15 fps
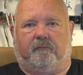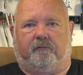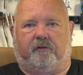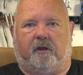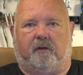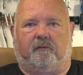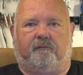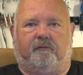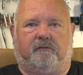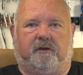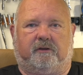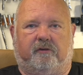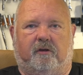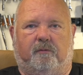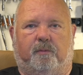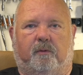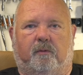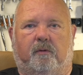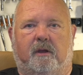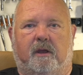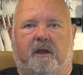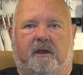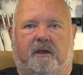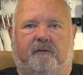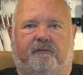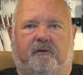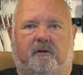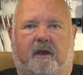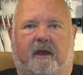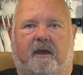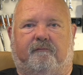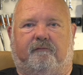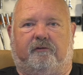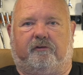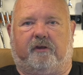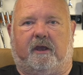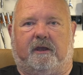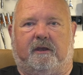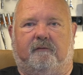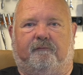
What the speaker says: So, for example, if you have, say,